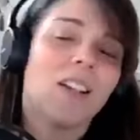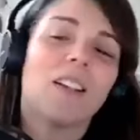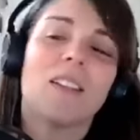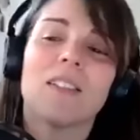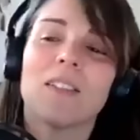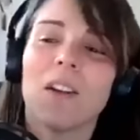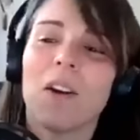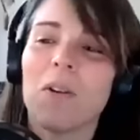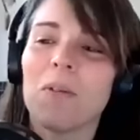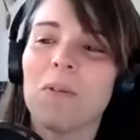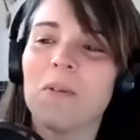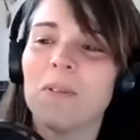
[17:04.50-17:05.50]

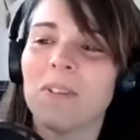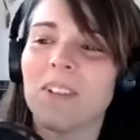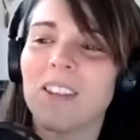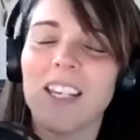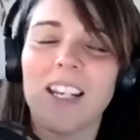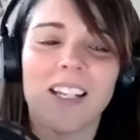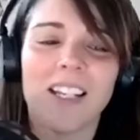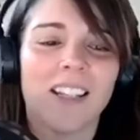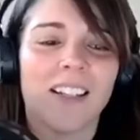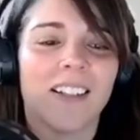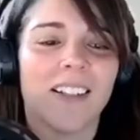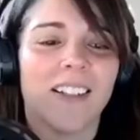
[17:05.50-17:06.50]
So I think,
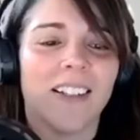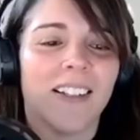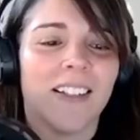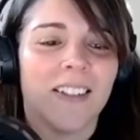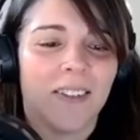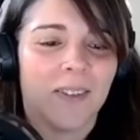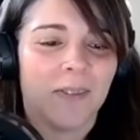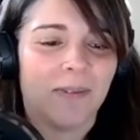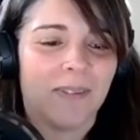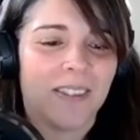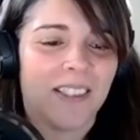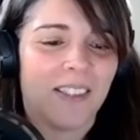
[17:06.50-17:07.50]

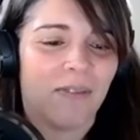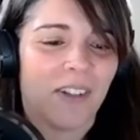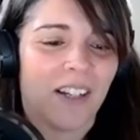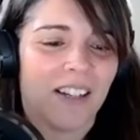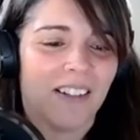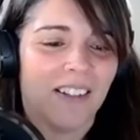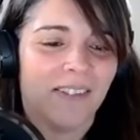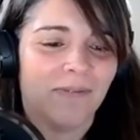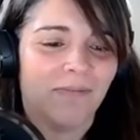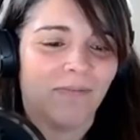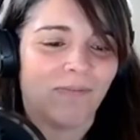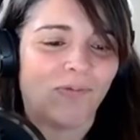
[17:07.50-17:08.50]
let's see if
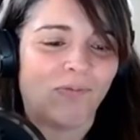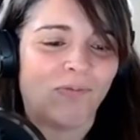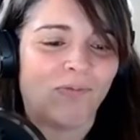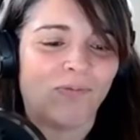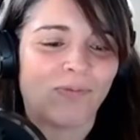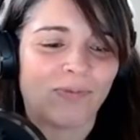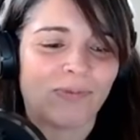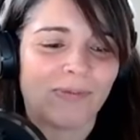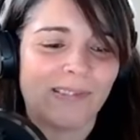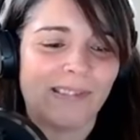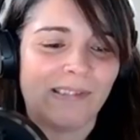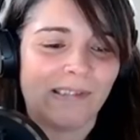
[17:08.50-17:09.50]
hmm.
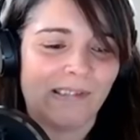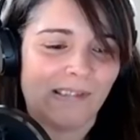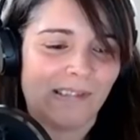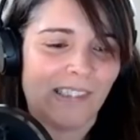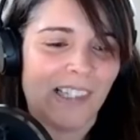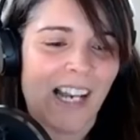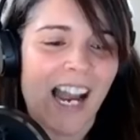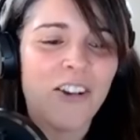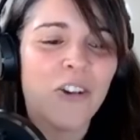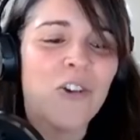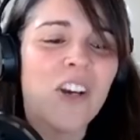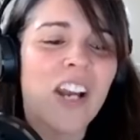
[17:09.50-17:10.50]
I
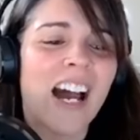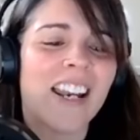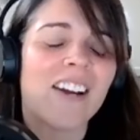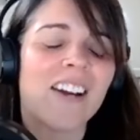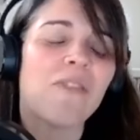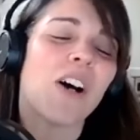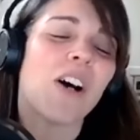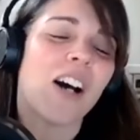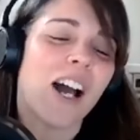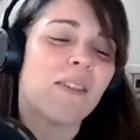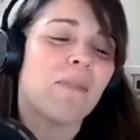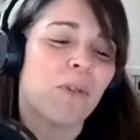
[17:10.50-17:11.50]
knew not, well, I
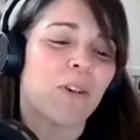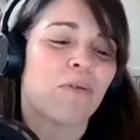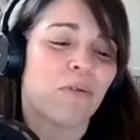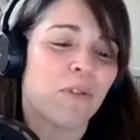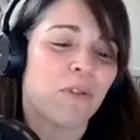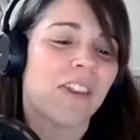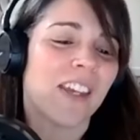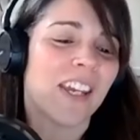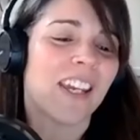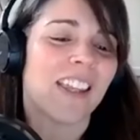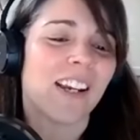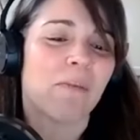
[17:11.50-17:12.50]
did put a food
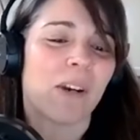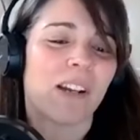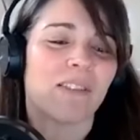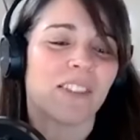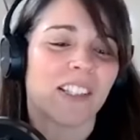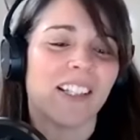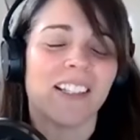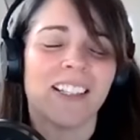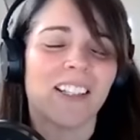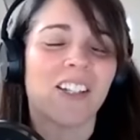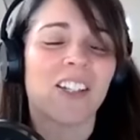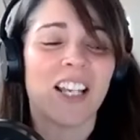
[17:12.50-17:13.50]
thing in there, but I was
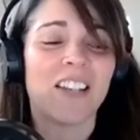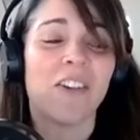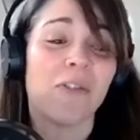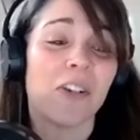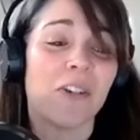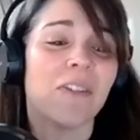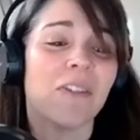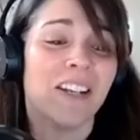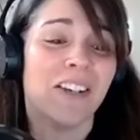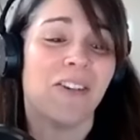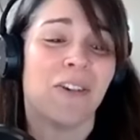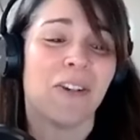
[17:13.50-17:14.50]
like, because I know you,
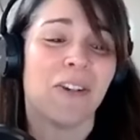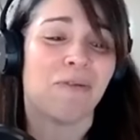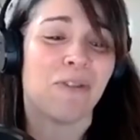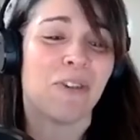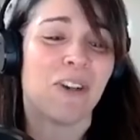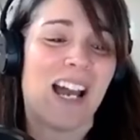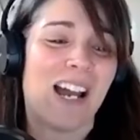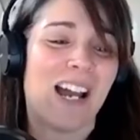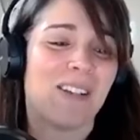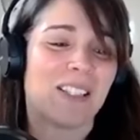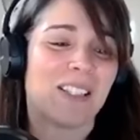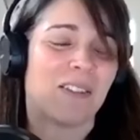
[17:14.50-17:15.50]
I know your food
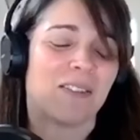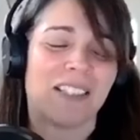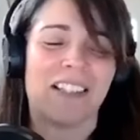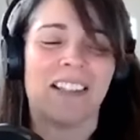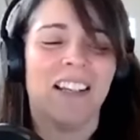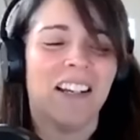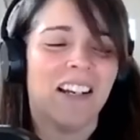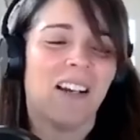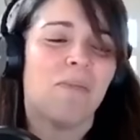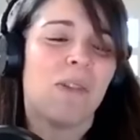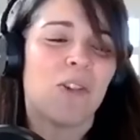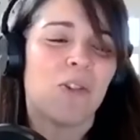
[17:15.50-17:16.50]
habits. So I was like,
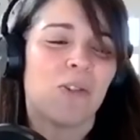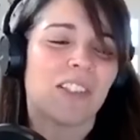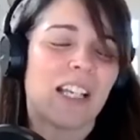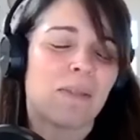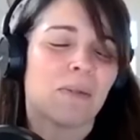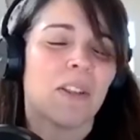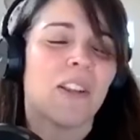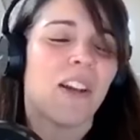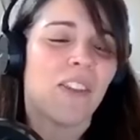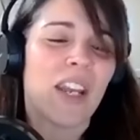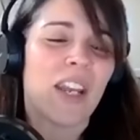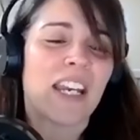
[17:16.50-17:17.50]
I bet you there's actually
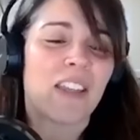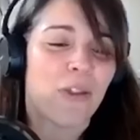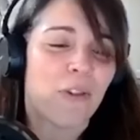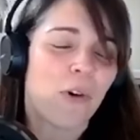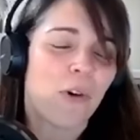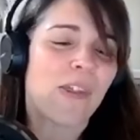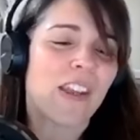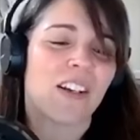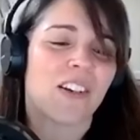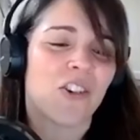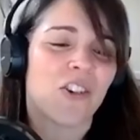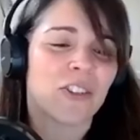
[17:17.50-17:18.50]
nothing I can throw out
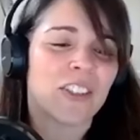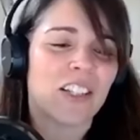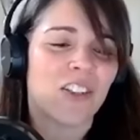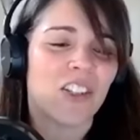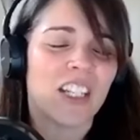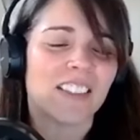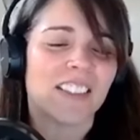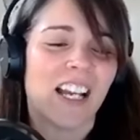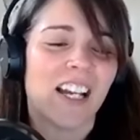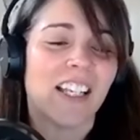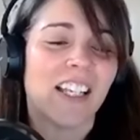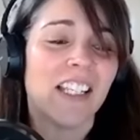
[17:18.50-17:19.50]
there. She'll say she has
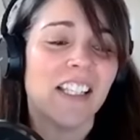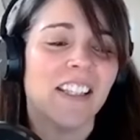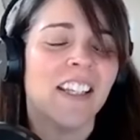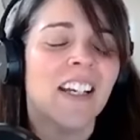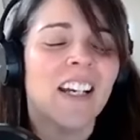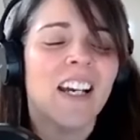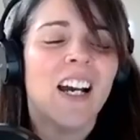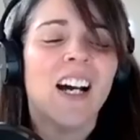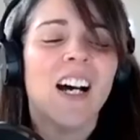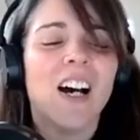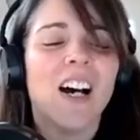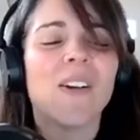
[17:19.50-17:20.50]
not eaten.
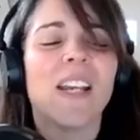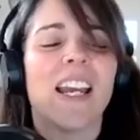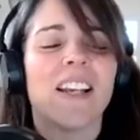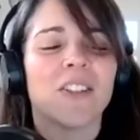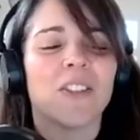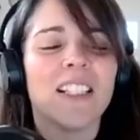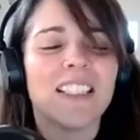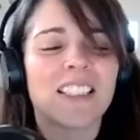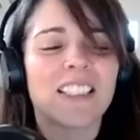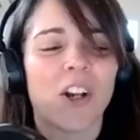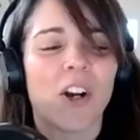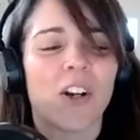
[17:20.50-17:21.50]
Okay, so let's
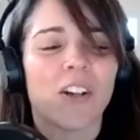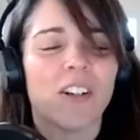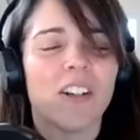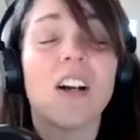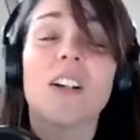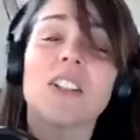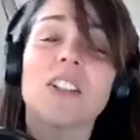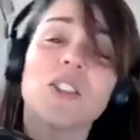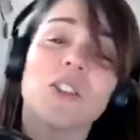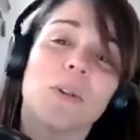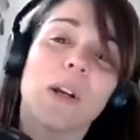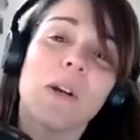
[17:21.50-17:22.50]
start. Okay, so
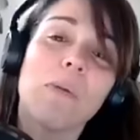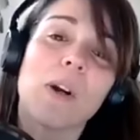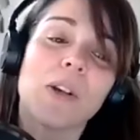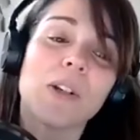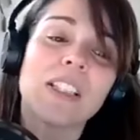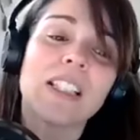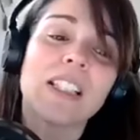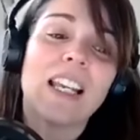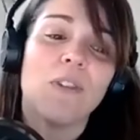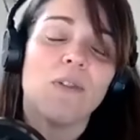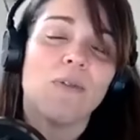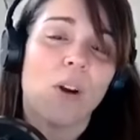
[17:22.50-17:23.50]
the way it works,
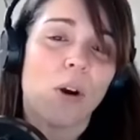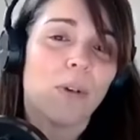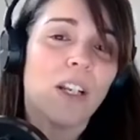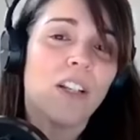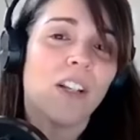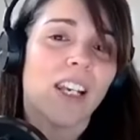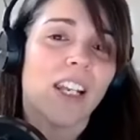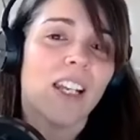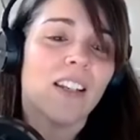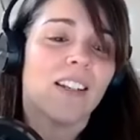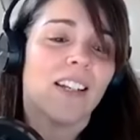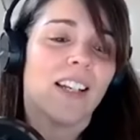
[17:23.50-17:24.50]
if you've already done
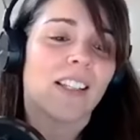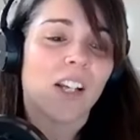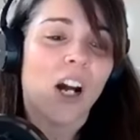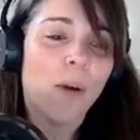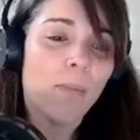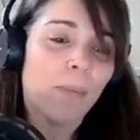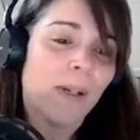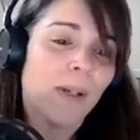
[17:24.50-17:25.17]
it, it's up.